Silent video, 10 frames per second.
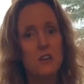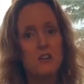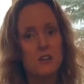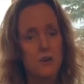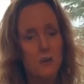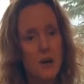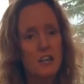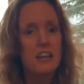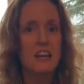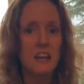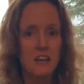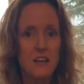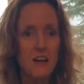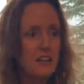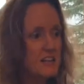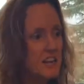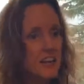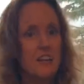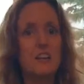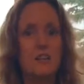So a
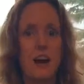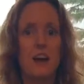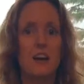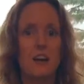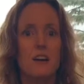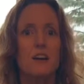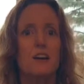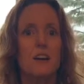daily tracker,